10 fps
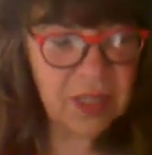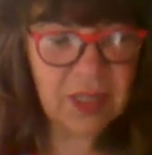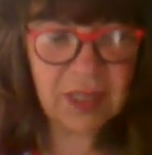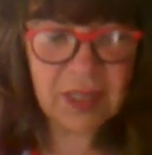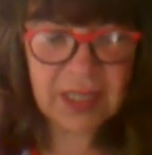
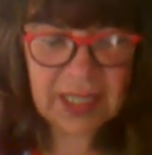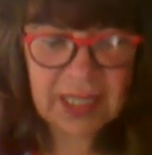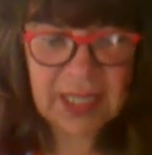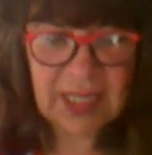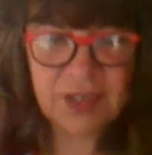
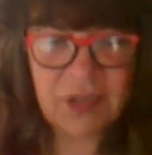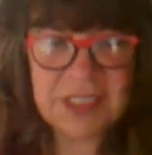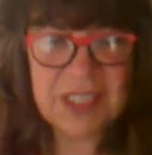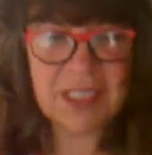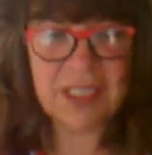The
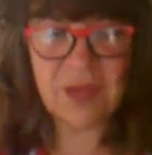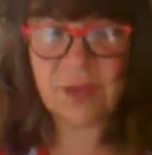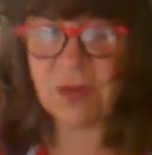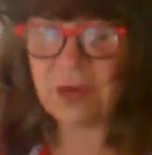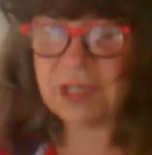interesting thing that we're
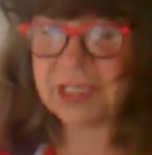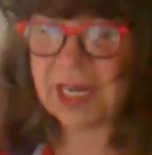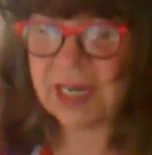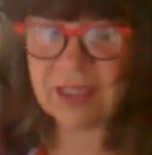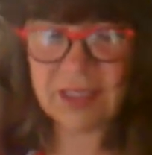going to take
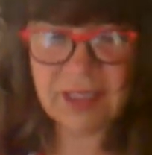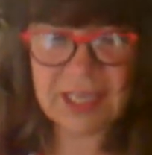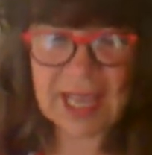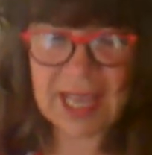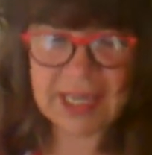a look
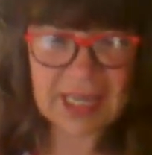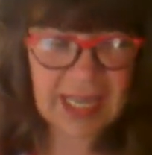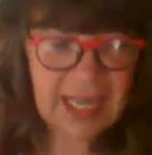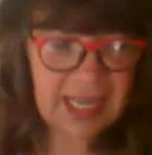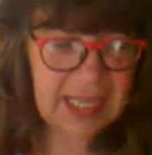at
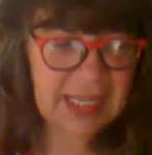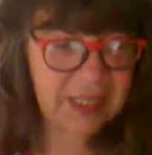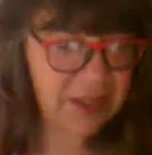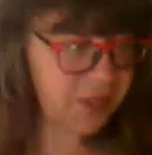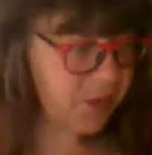
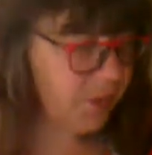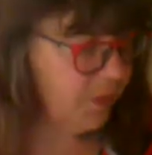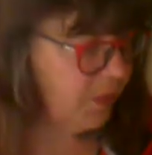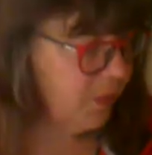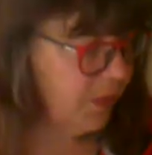is
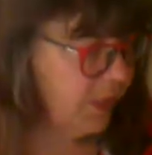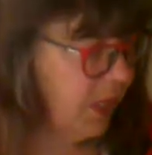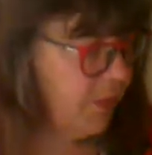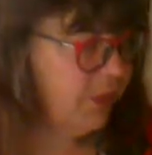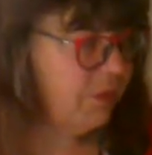
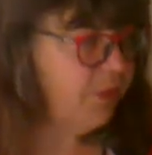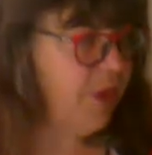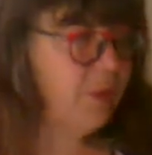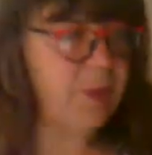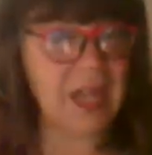coming from
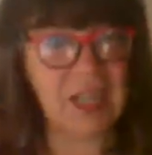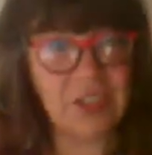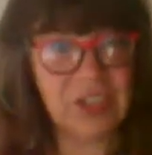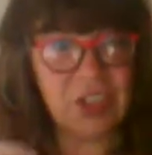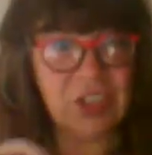
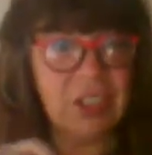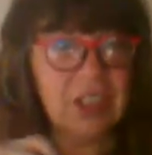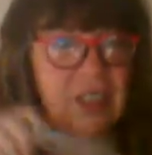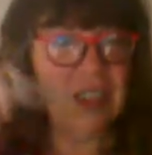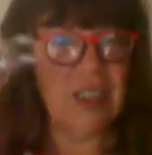about,
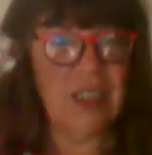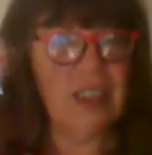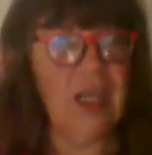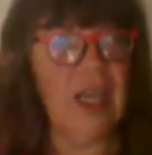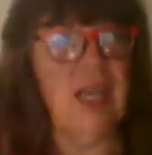
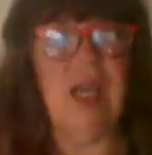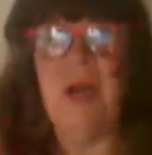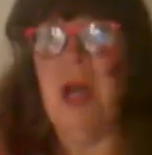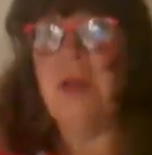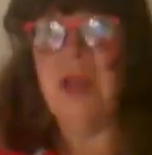
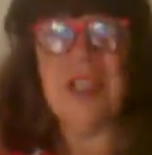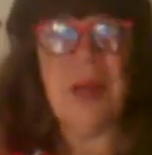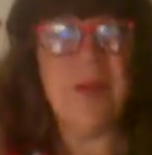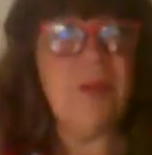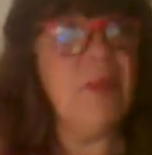I'm going to come
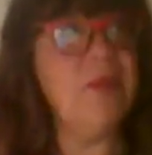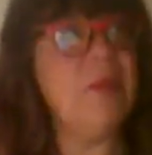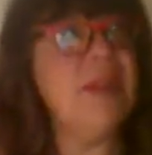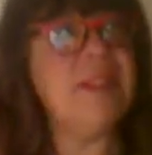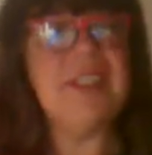up from
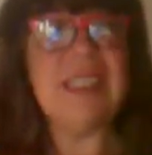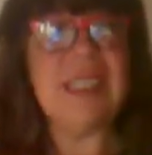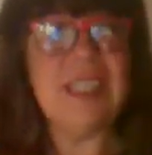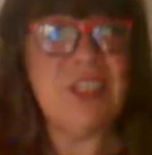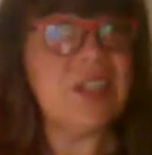about 6
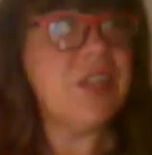inches